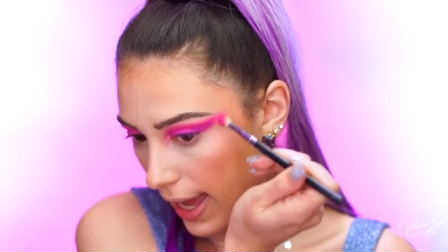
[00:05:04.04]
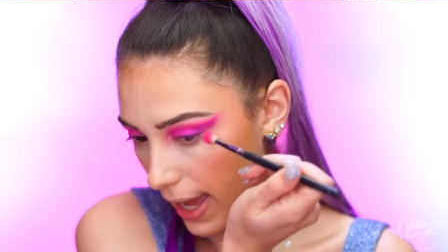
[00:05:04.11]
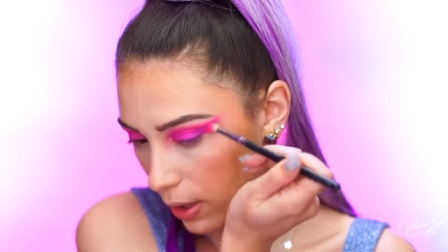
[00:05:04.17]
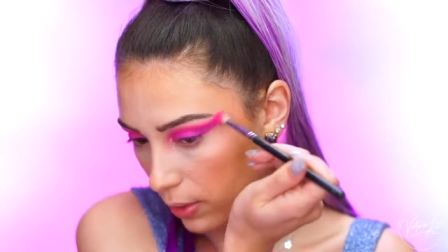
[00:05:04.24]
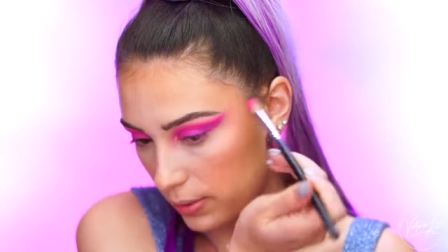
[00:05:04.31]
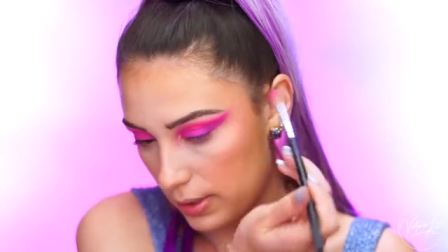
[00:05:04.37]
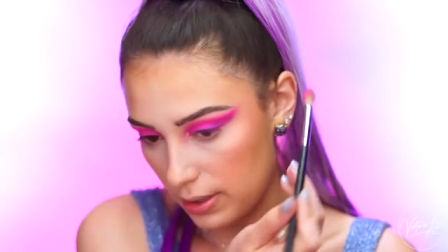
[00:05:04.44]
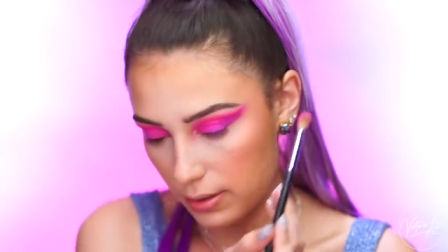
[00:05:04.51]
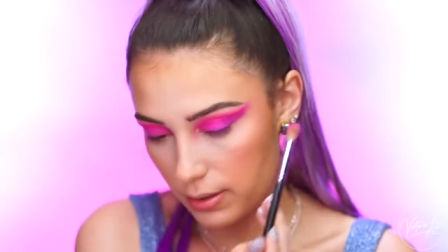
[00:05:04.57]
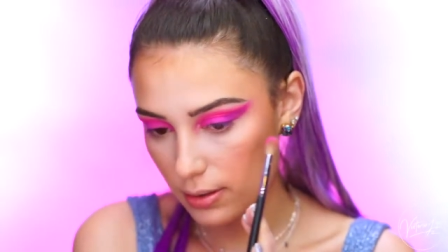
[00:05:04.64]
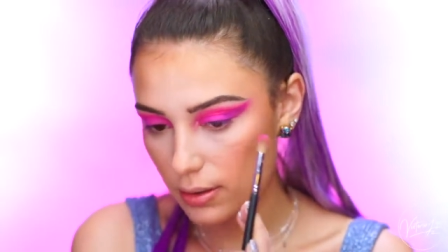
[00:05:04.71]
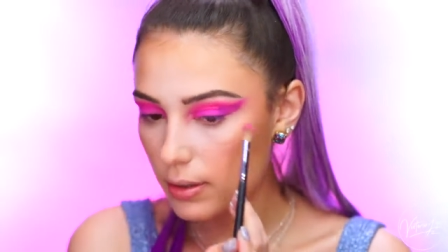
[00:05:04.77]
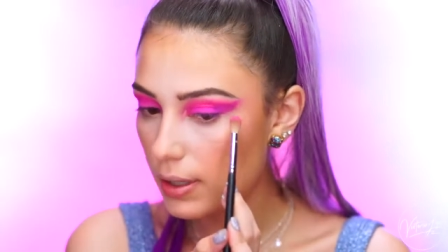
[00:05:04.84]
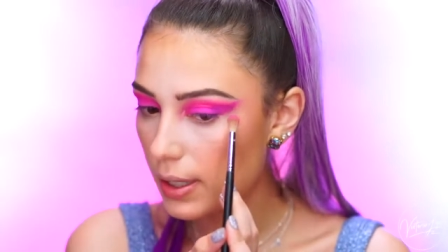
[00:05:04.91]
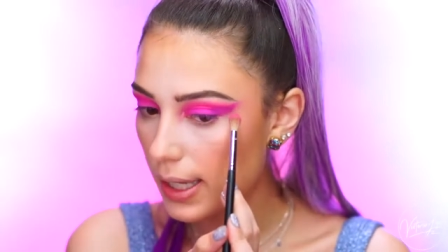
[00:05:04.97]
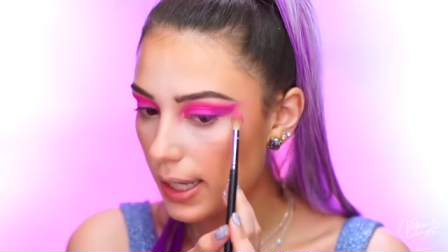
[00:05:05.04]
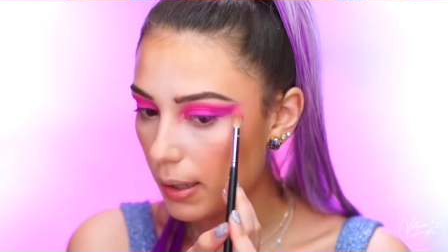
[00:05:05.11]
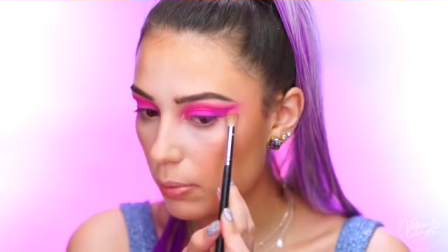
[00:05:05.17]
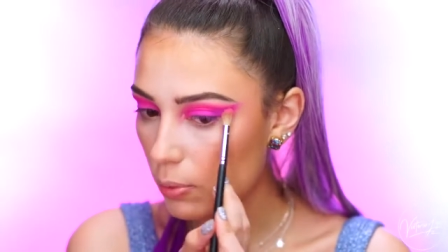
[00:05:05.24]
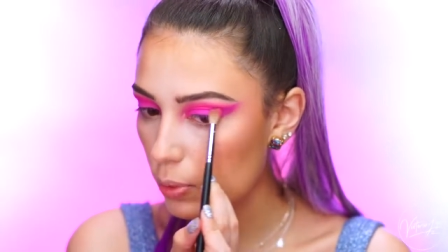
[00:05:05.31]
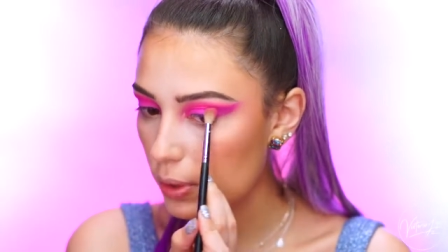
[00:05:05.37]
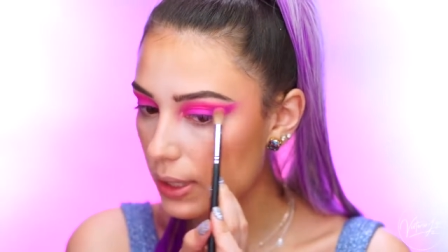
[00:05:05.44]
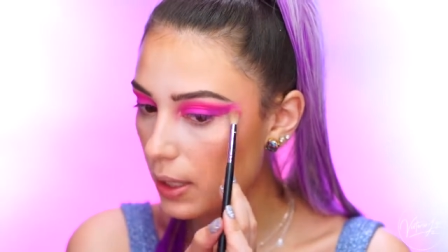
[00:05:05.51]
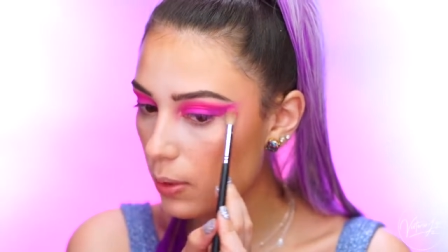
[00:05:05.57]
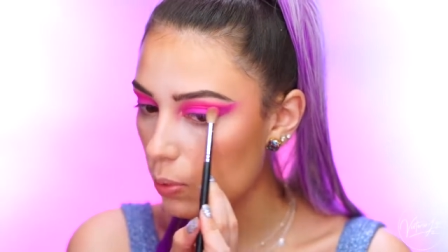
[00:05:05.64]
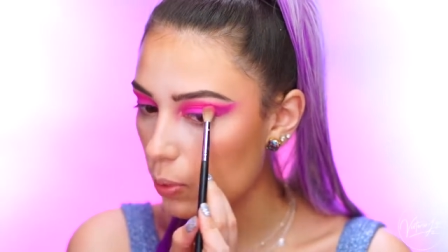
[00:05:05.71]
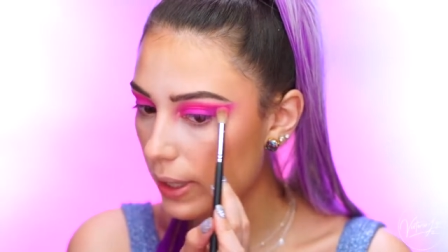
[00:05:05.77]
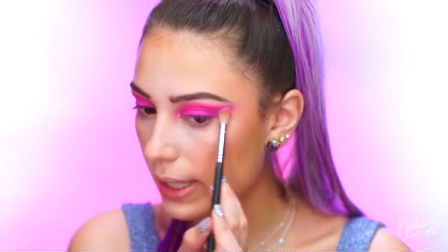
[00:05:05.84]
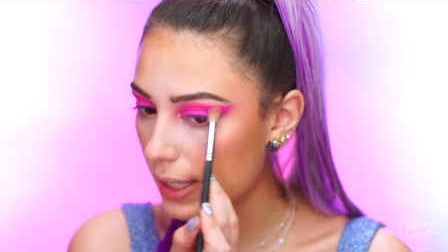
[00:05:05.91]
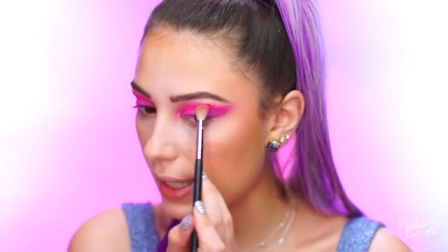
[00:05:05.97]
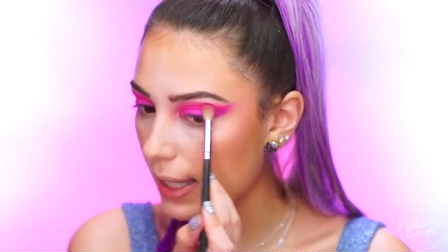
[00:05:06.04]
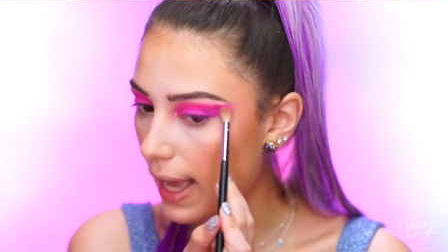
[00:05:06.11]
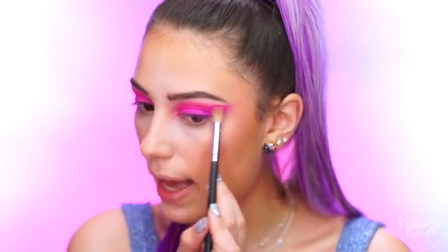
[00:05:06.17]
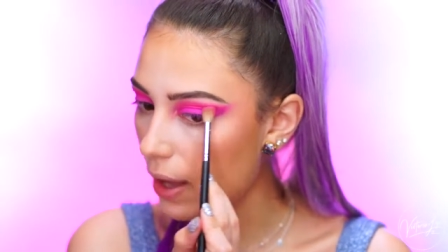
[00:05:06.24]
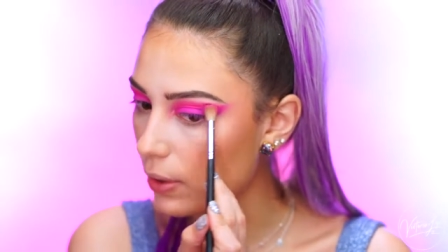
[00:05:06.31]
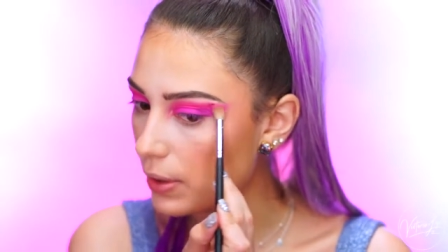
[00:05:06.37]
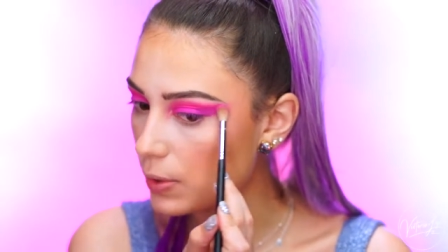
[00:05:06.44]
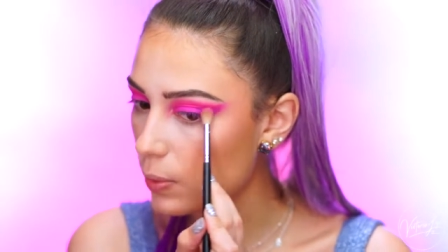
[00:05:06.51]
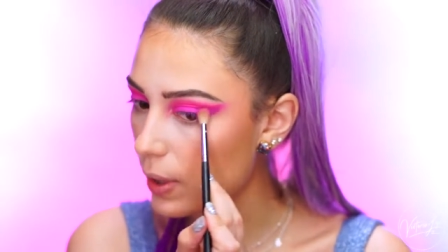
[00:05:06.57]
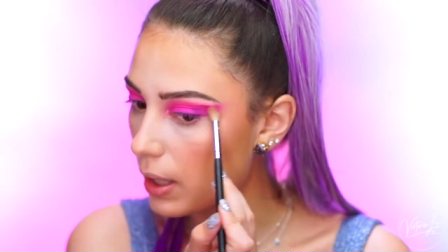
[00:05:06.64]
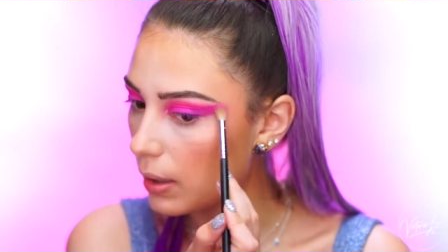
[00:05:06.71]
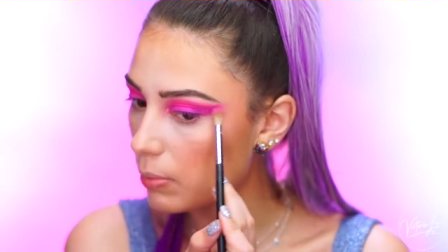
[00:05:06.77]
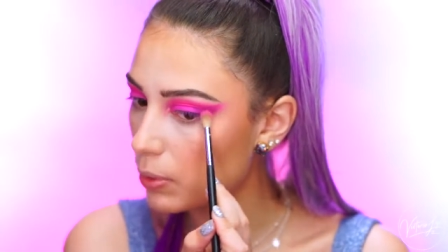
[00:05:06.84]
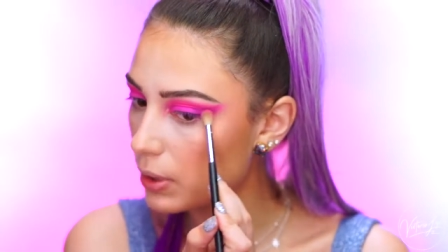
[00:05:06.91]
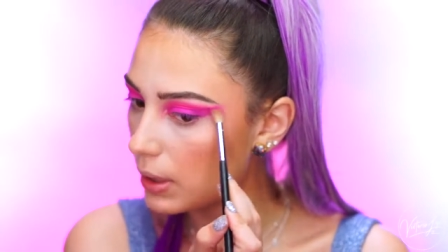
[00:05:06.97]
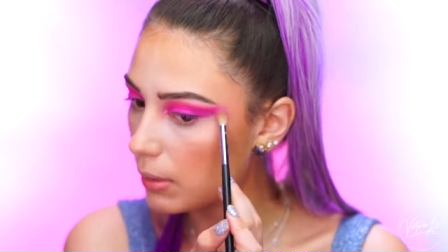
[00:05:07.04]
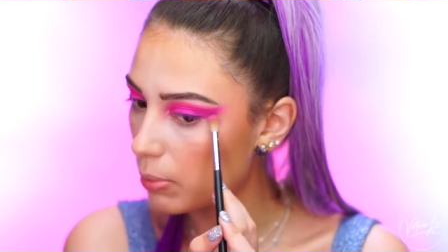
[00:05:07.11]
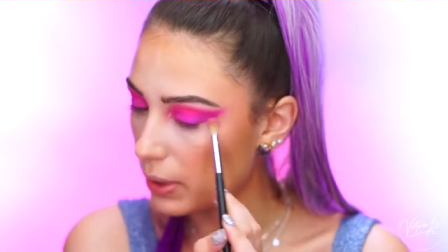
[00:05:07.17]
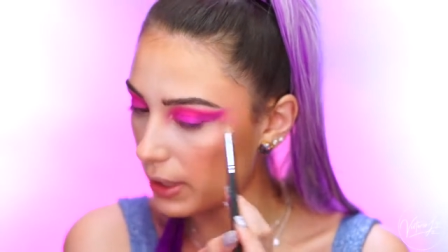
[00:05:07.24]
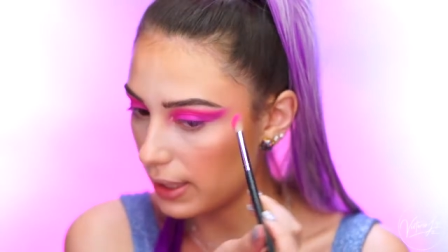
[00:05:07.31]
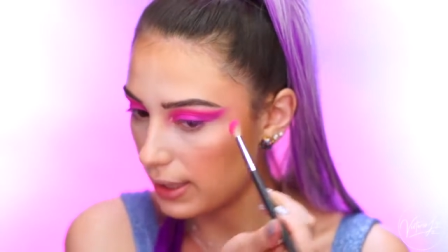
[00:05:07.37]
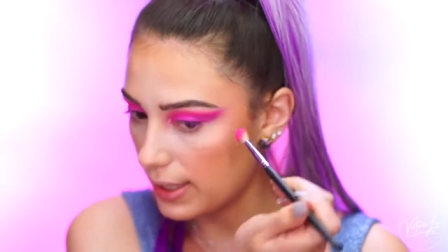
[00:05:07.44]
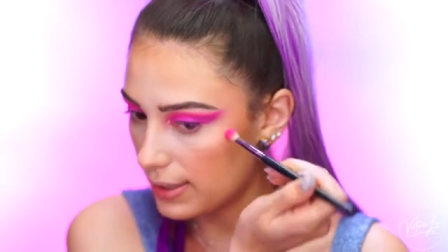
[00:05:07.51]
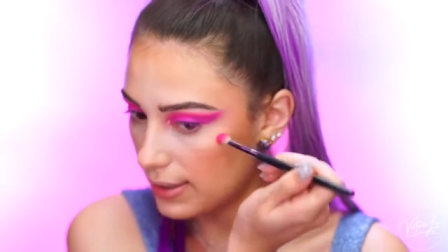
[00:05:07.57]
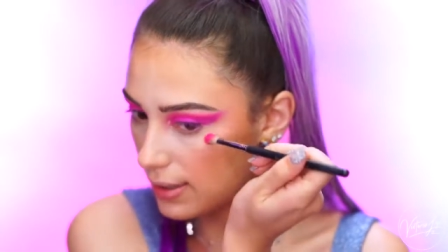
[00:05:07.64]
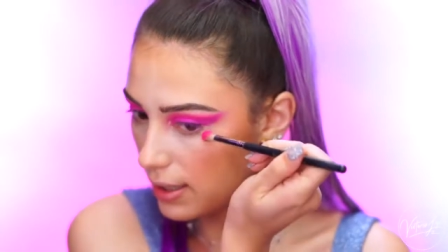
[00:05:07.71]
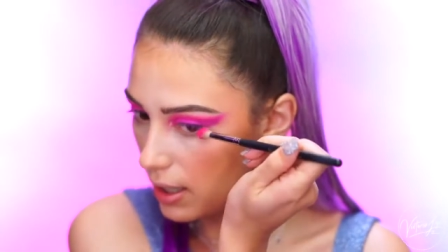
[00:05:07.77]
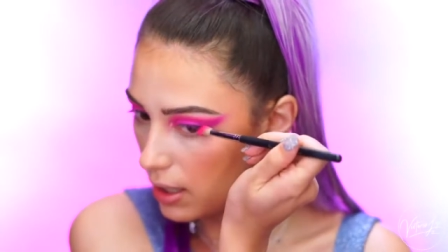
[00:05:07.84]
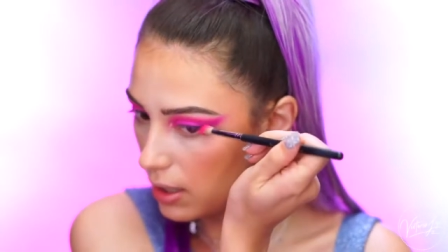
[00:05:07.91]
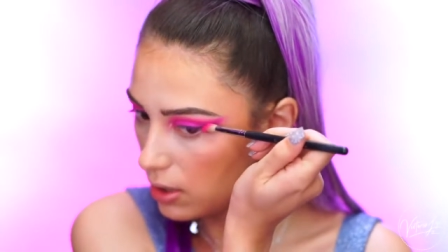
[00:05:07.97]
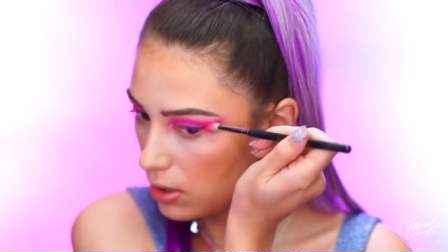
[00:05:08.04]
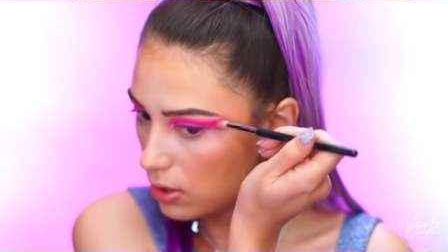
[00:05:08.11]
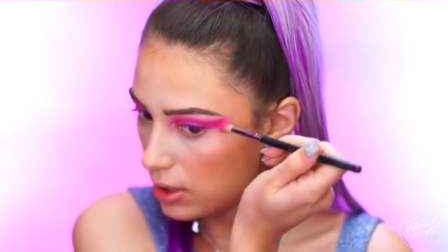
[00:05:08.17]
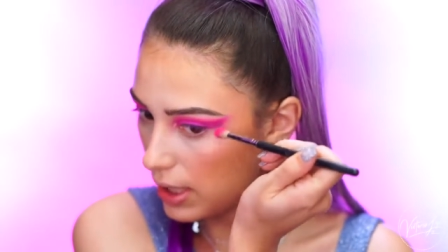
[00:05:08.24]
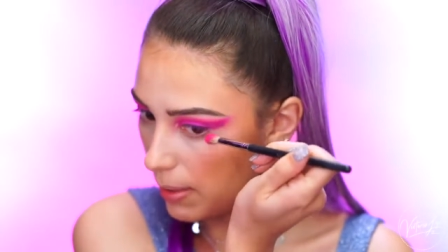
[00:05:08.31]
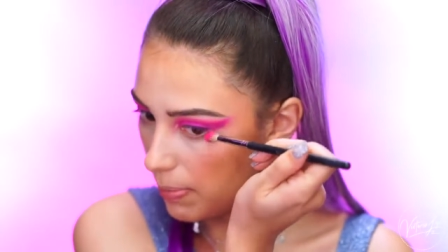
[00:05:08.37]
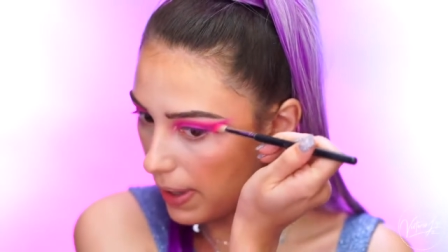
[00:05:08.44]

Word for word: out. And I'm really winging it out as well. I'm really bringing this shape